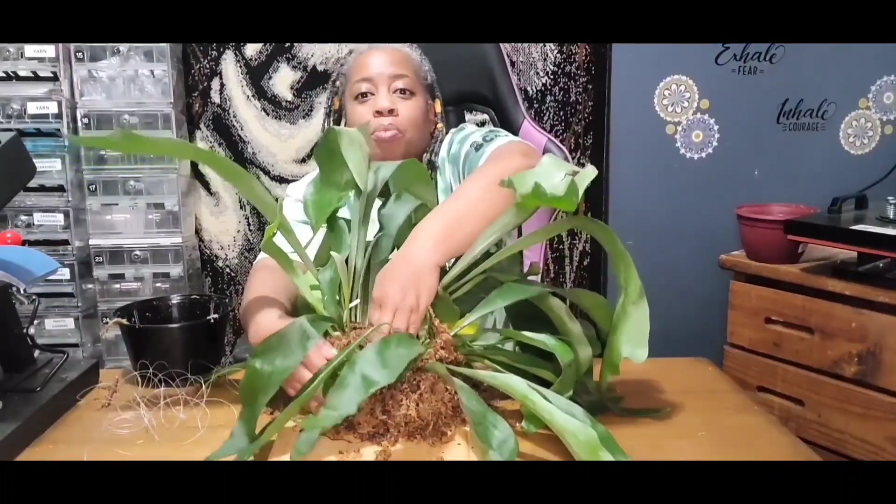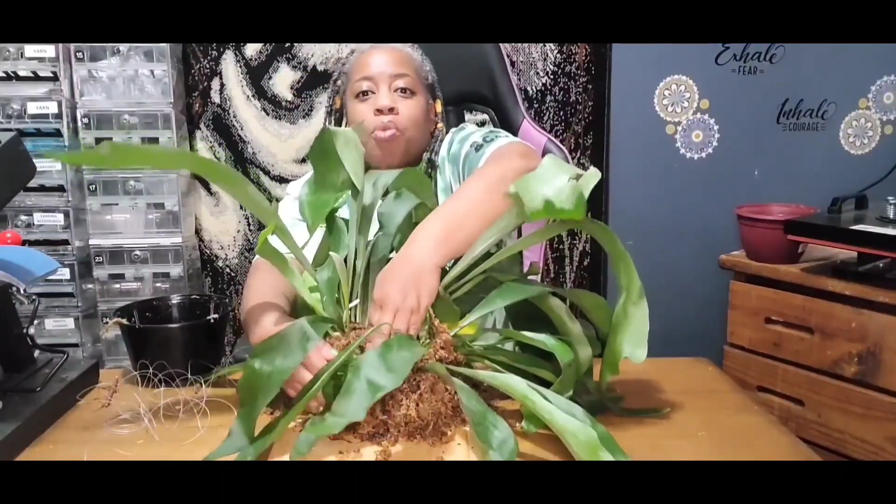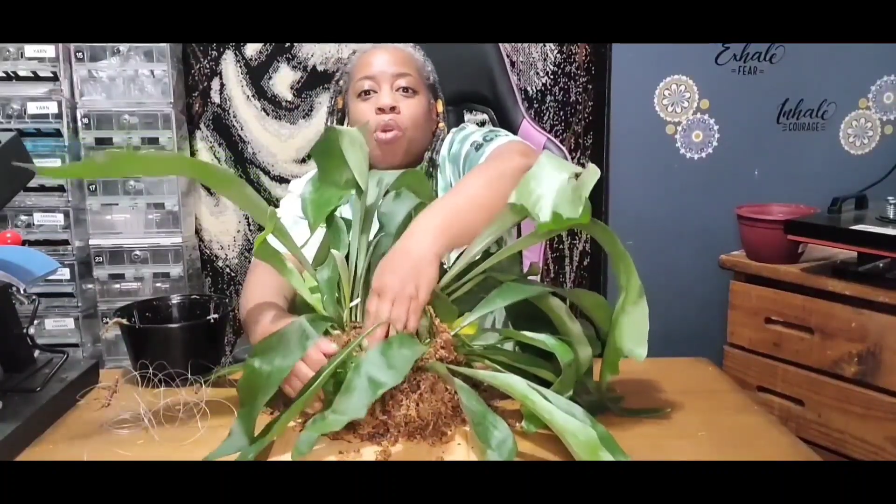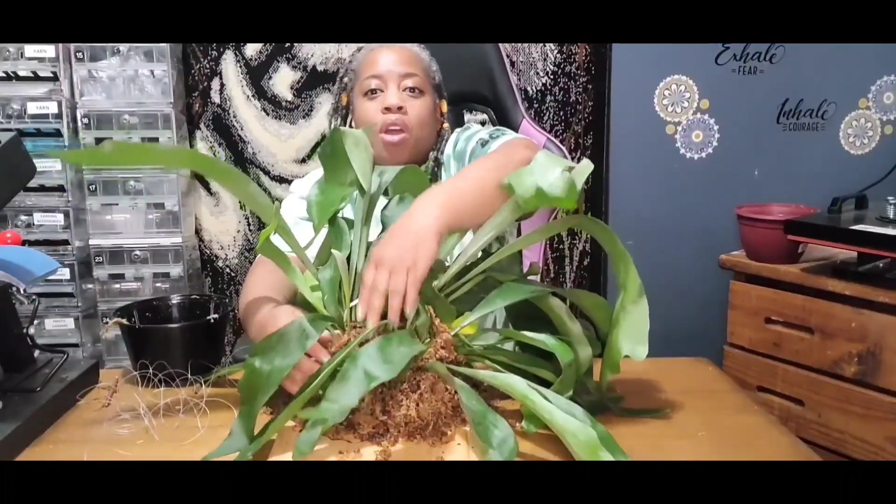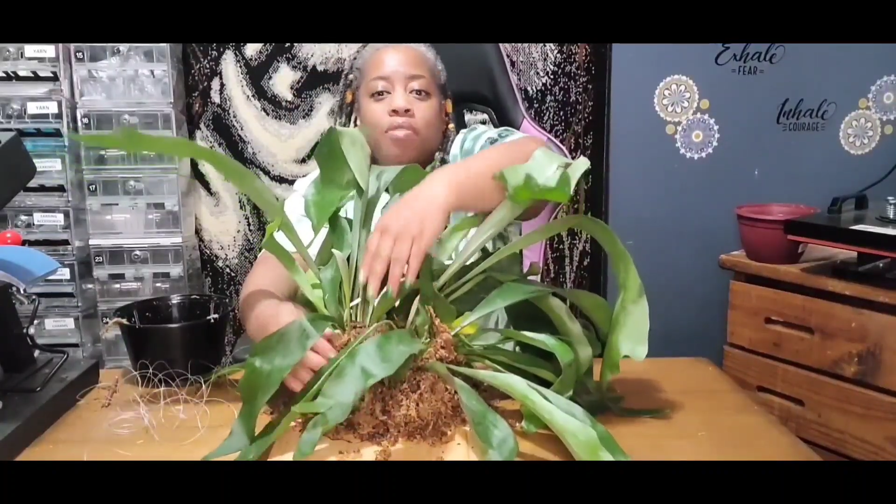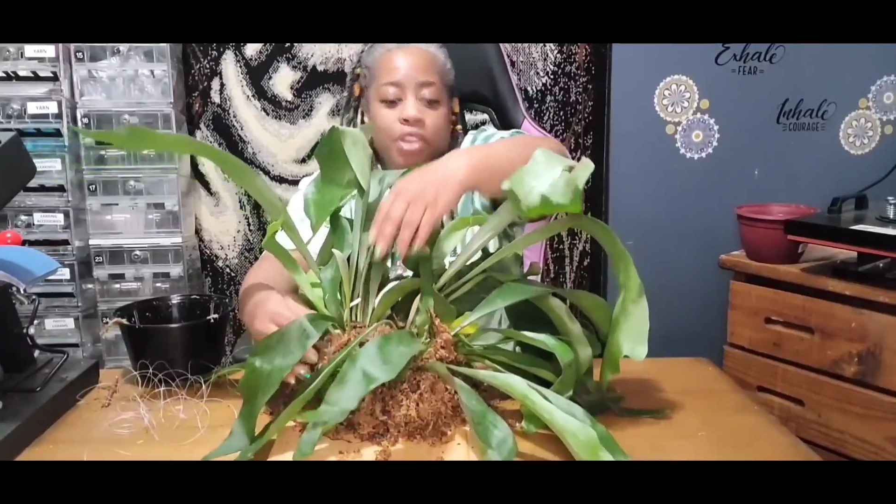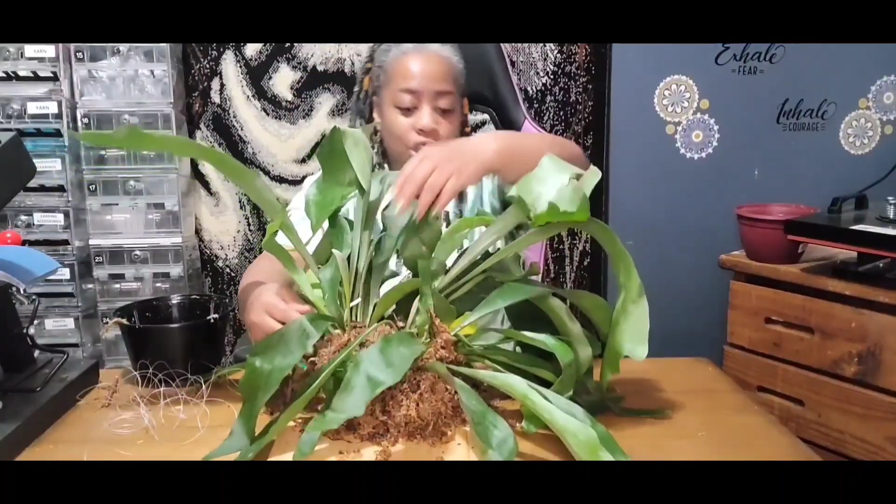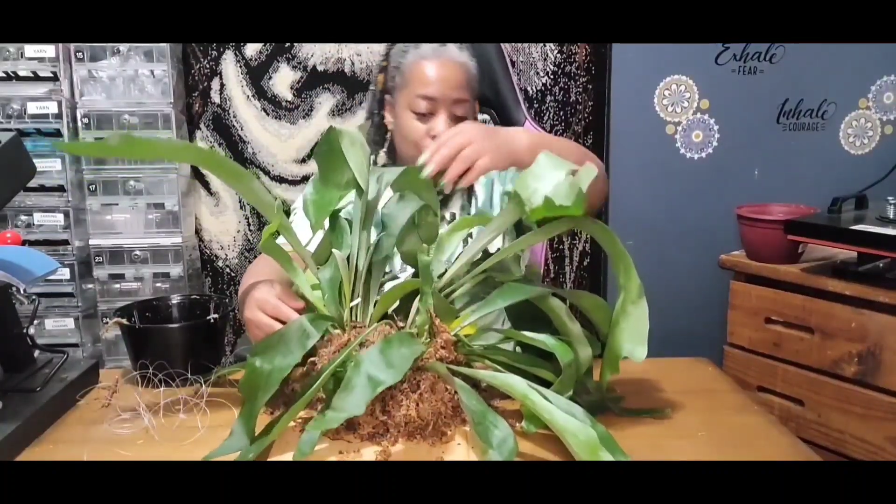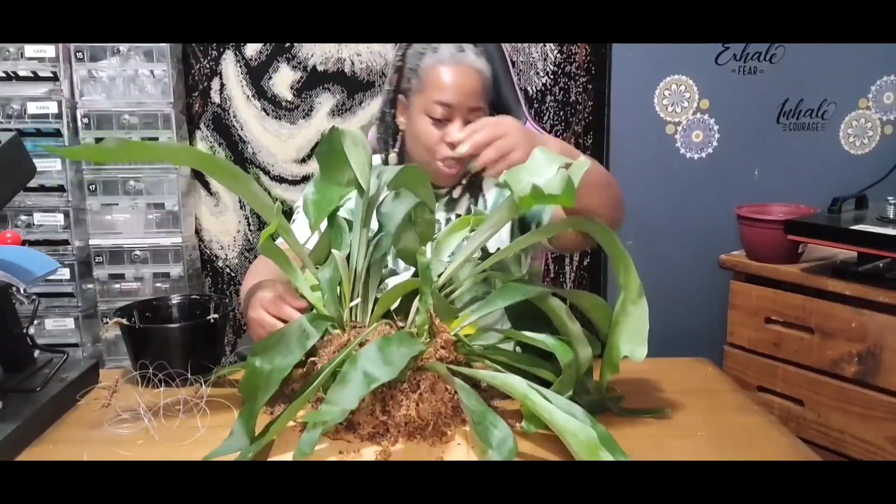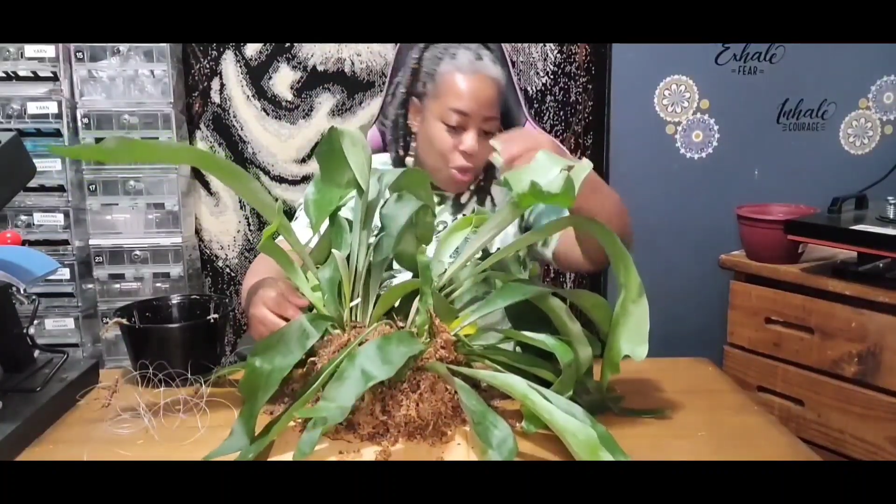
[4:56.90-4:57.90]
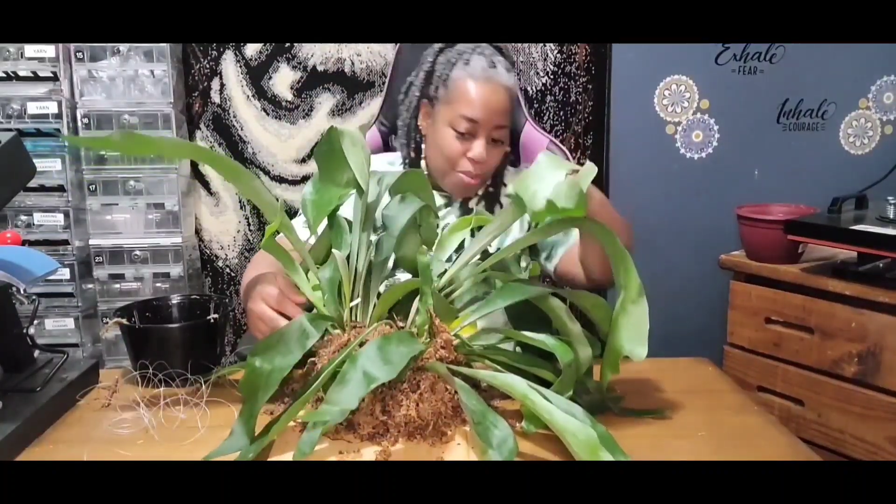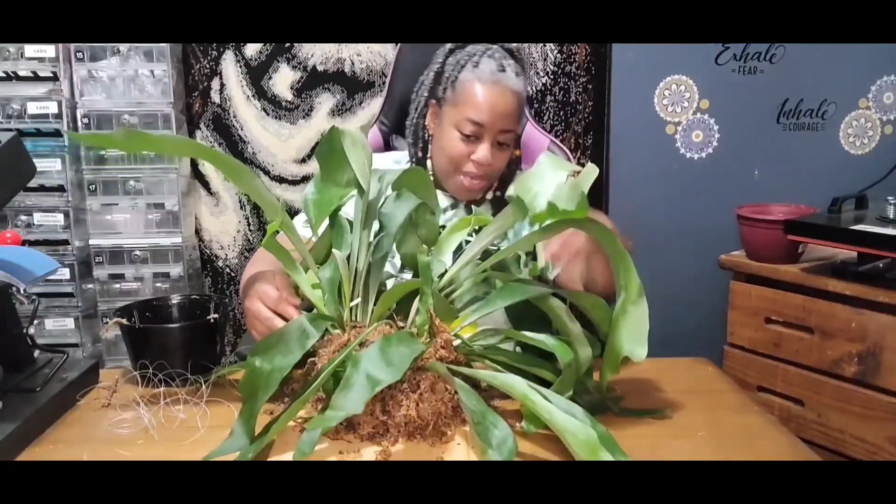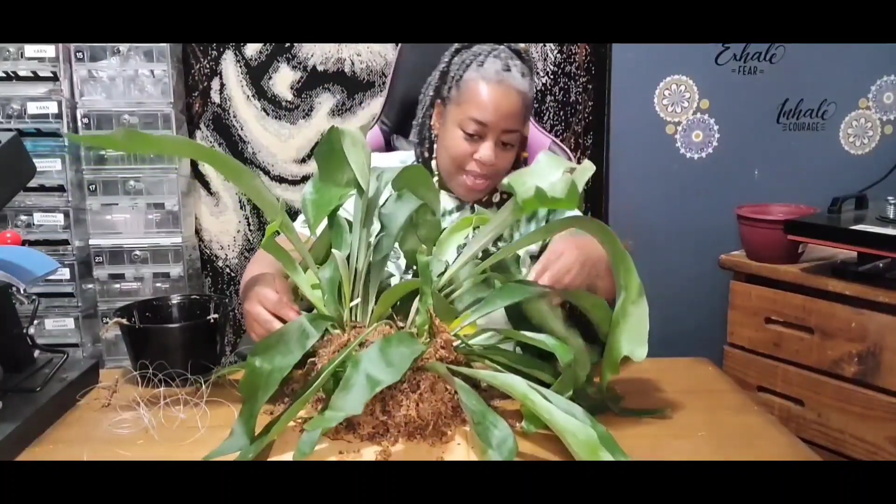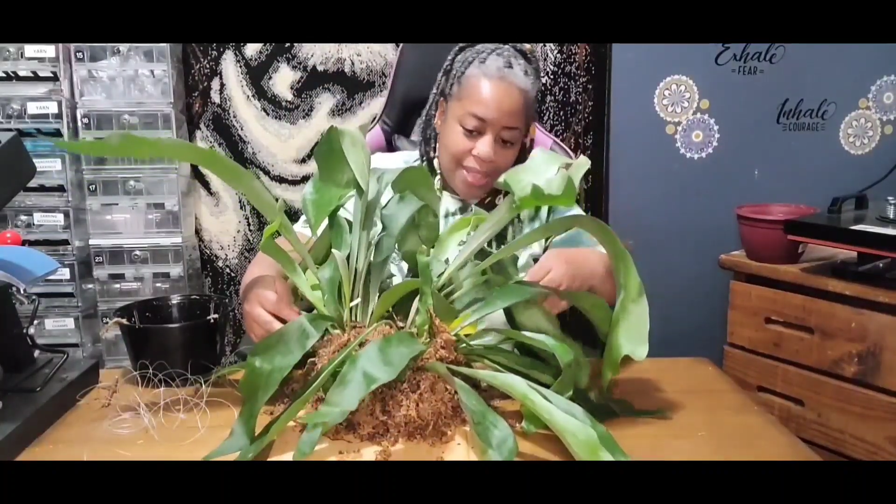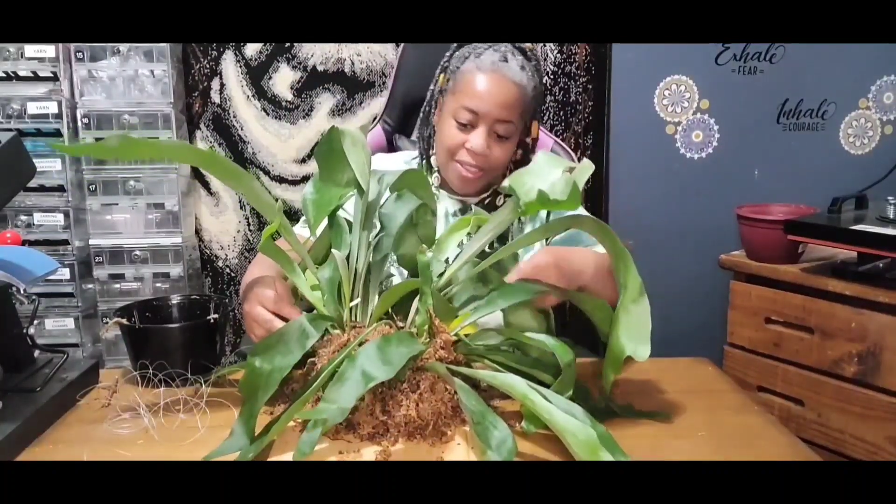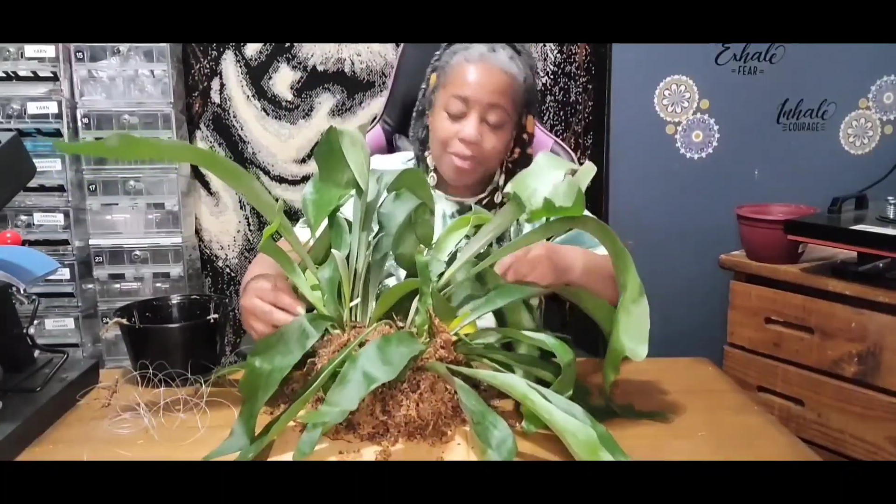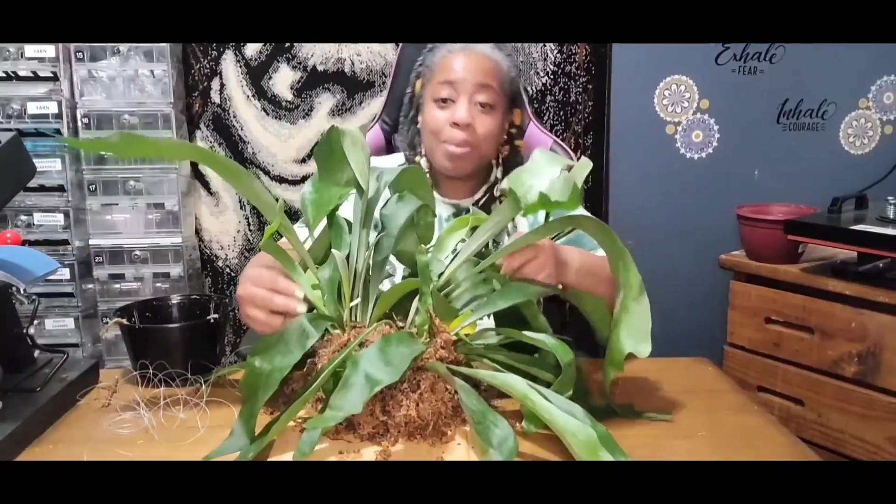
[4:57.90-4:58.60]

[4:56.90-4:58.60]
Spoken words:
more of a showpiece